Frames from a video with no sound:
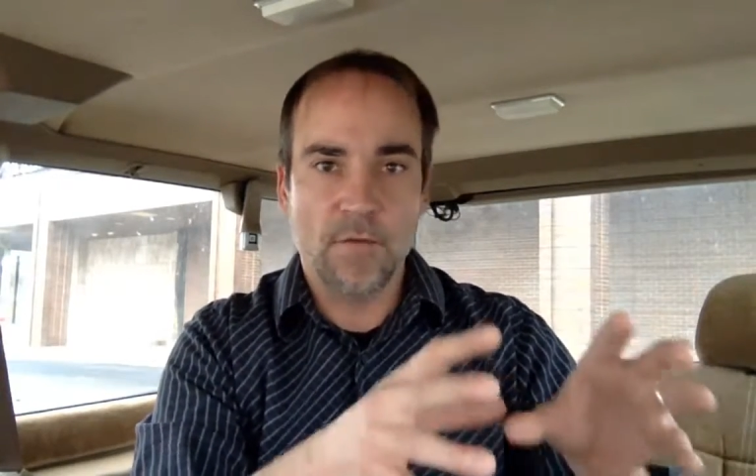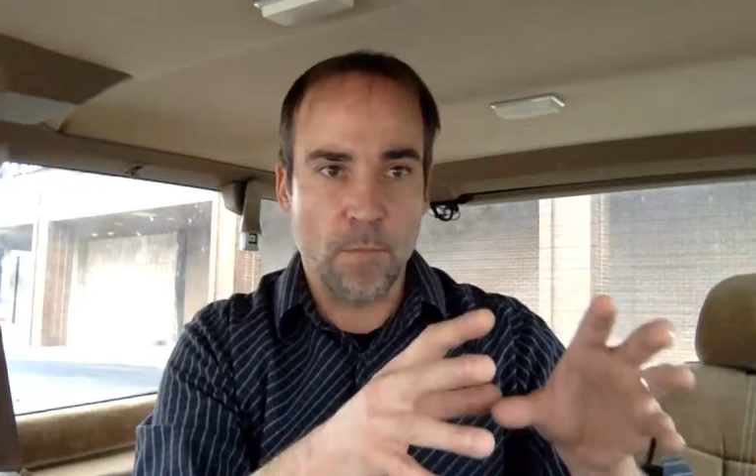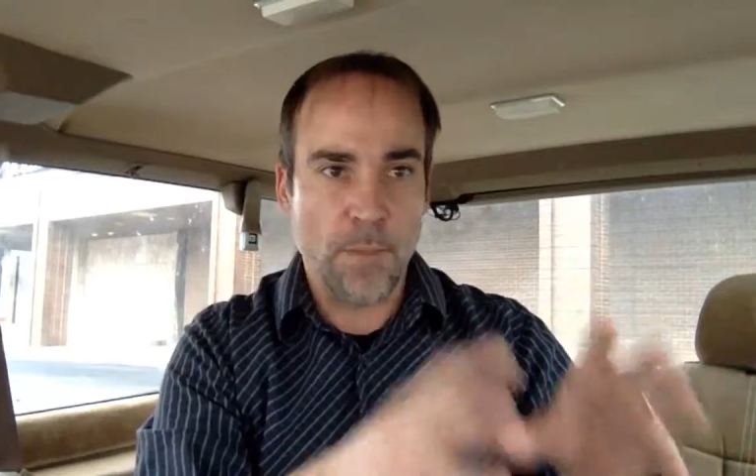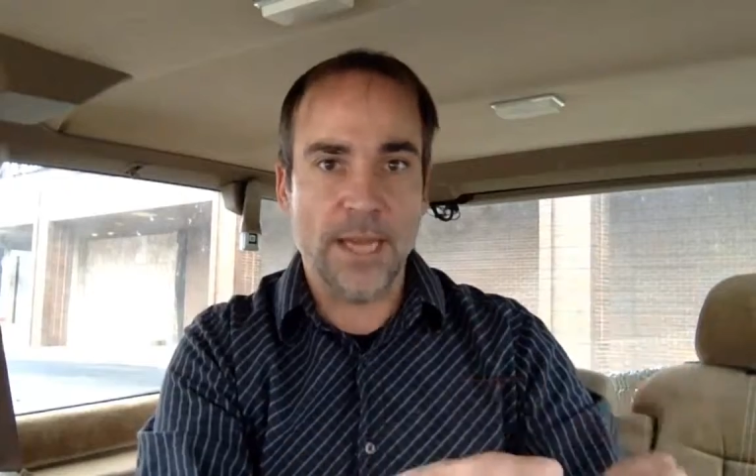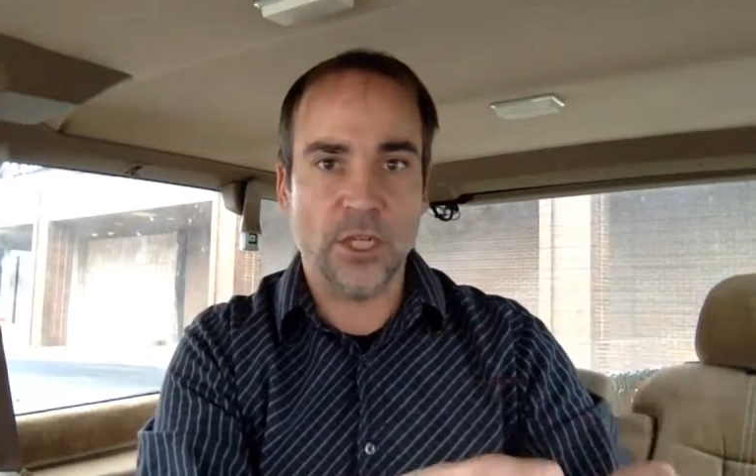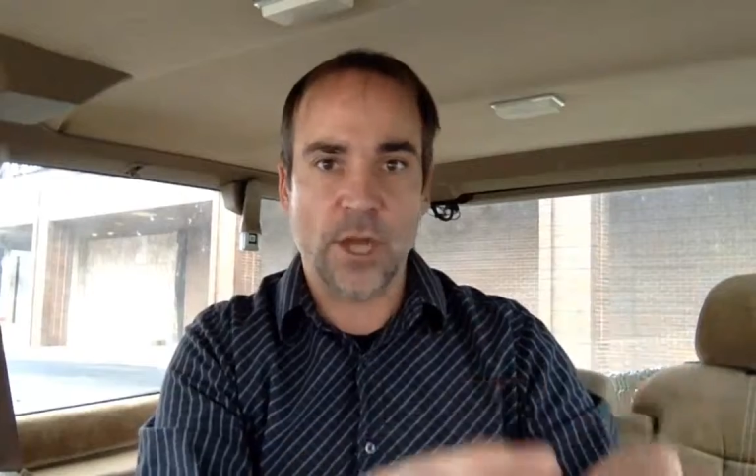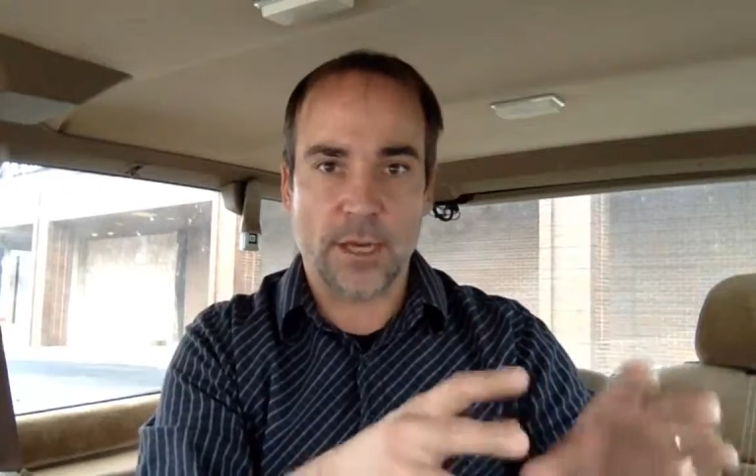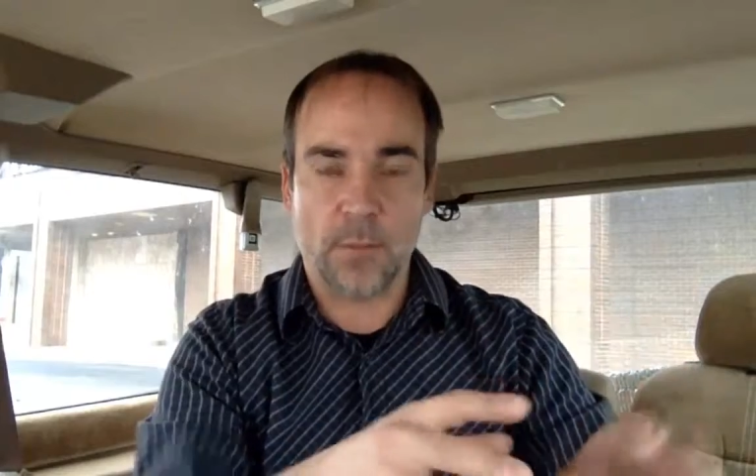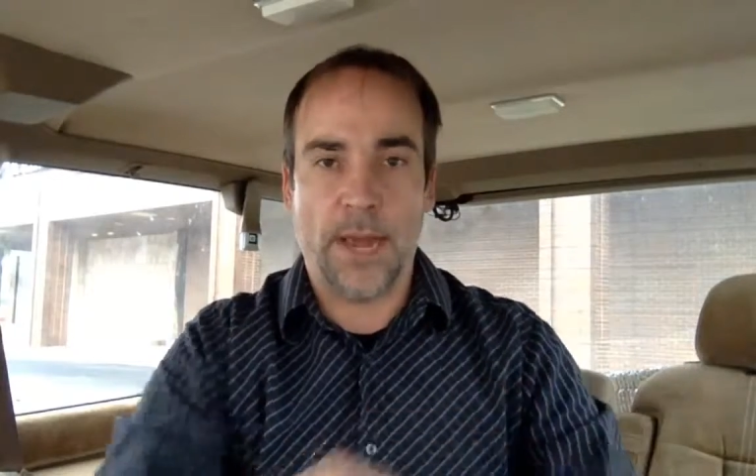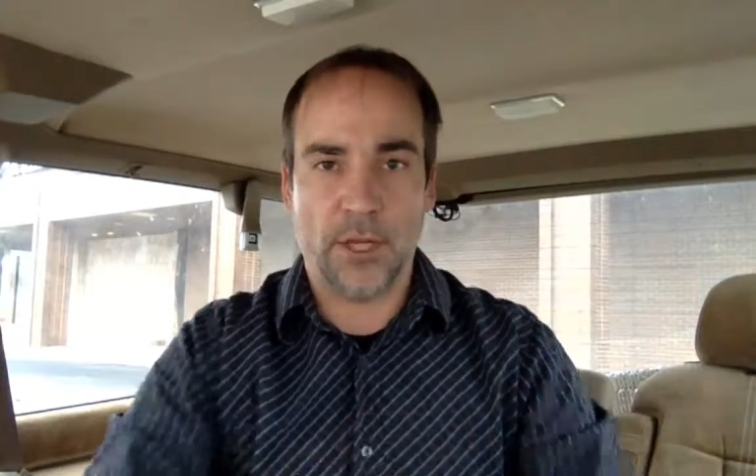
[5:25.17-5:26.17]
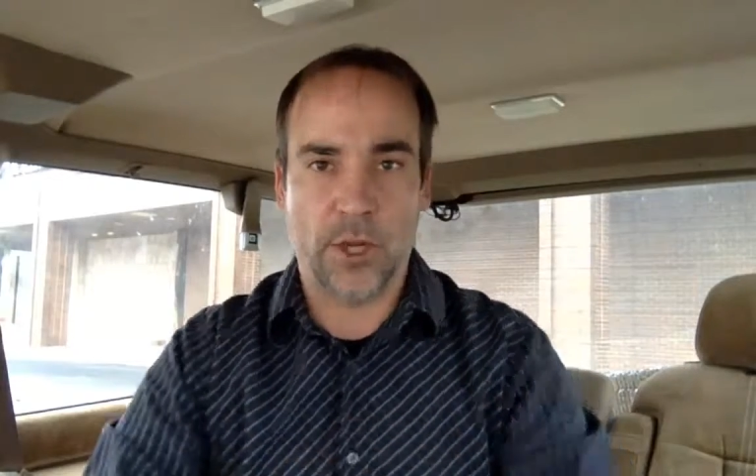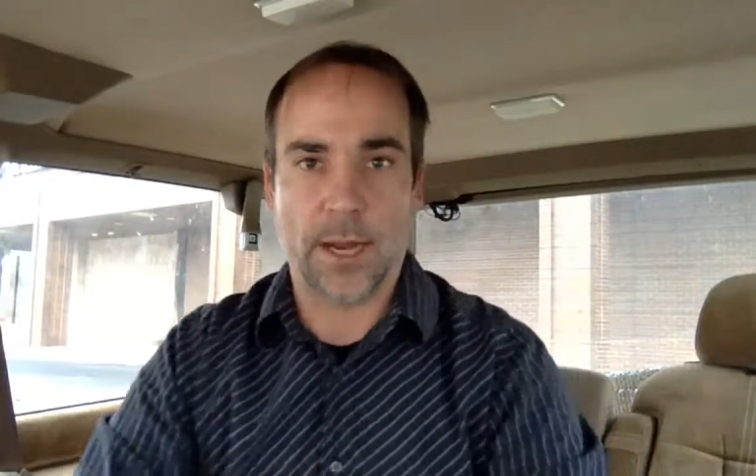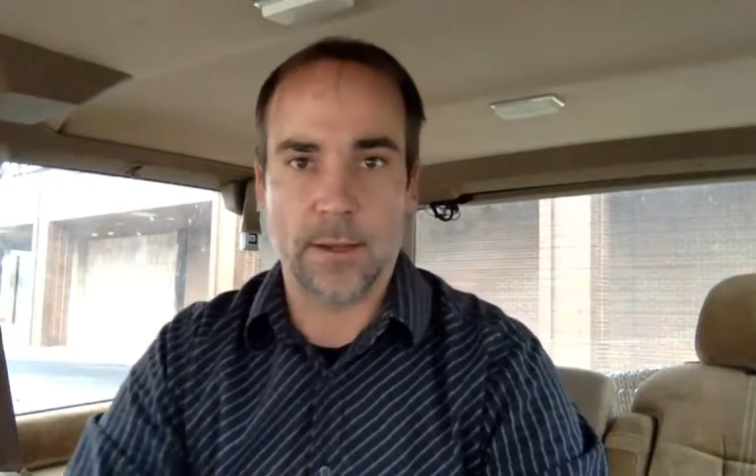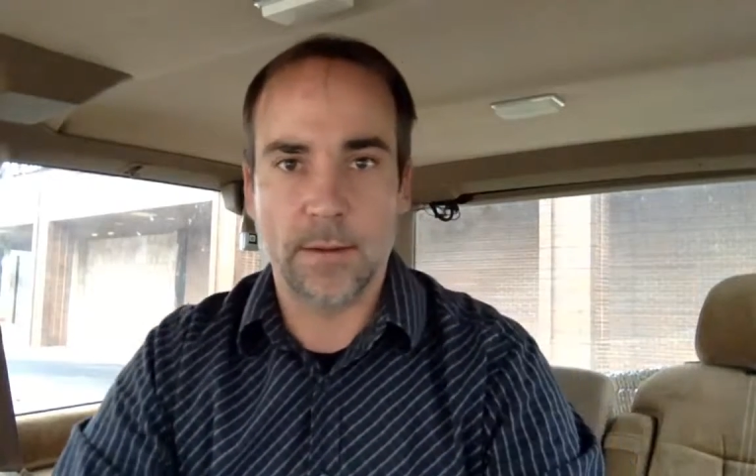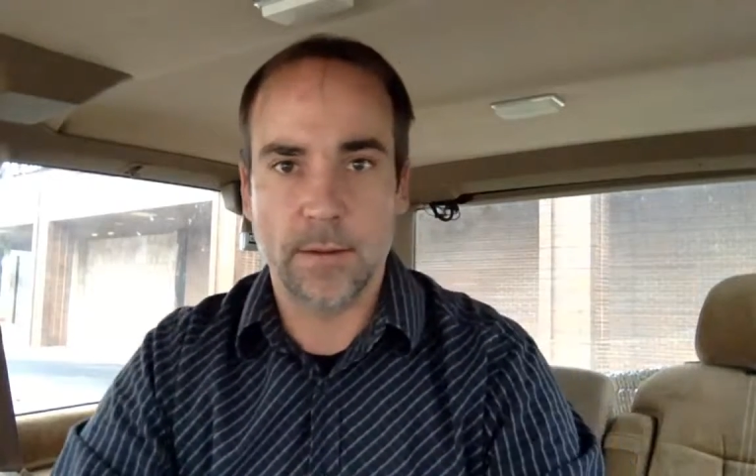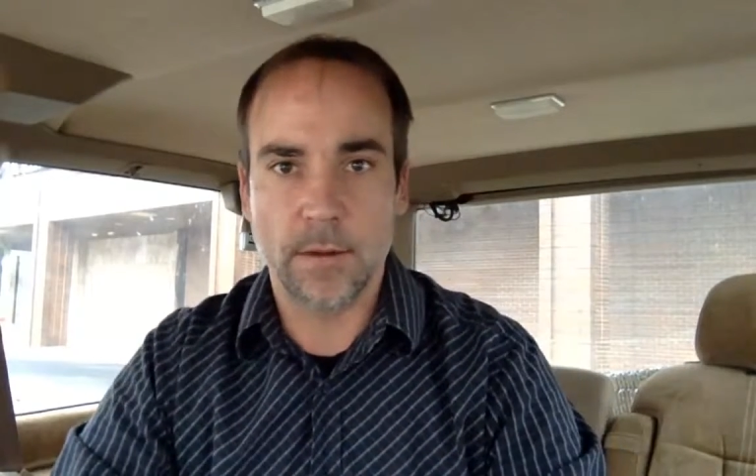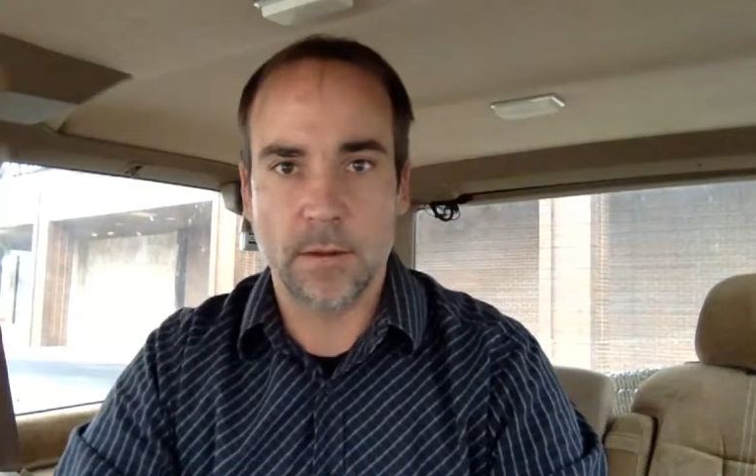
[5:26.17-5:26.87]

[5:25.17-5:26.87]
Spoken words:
from paycheck to paycheck.